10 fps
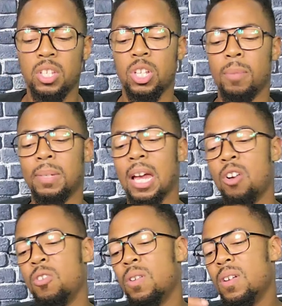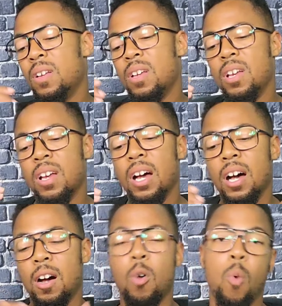jumped out
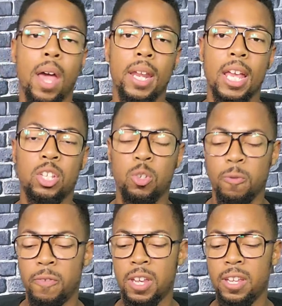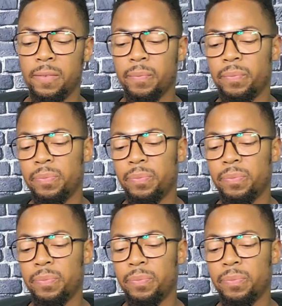a white SUV